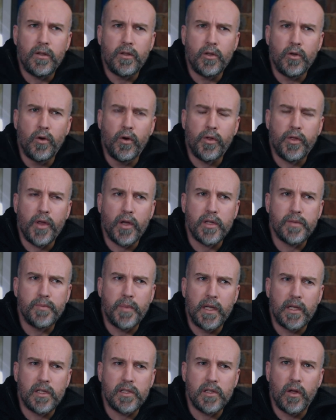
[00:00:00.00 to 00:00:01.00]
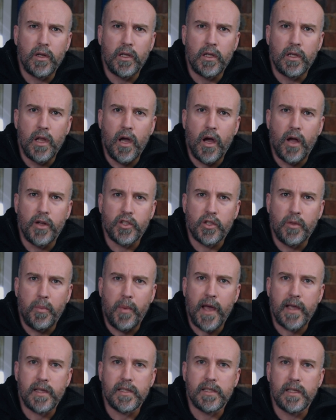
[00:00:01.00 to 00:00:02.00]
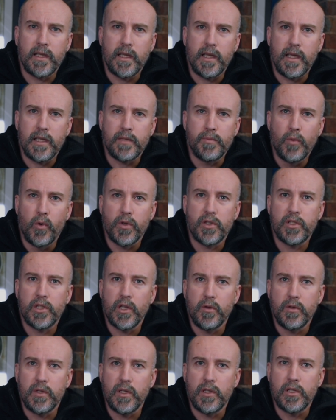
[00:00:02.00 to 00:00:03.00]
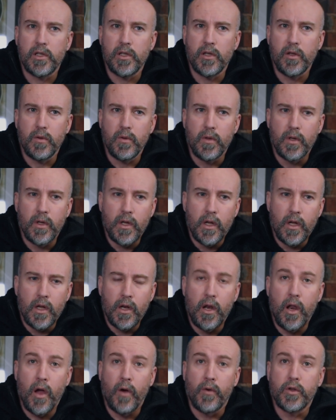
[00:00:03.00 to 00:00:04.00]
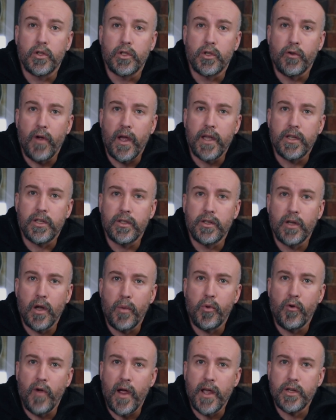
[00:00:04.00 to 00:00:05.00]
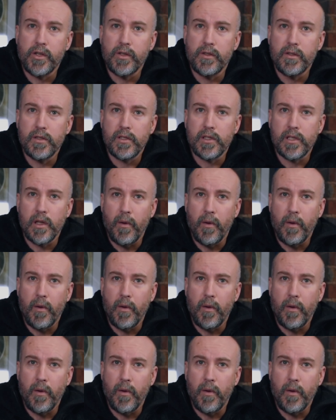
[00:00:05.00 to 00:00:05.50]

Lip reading: Orthos, being a slightly large capacity, is more suited to longer duration operations.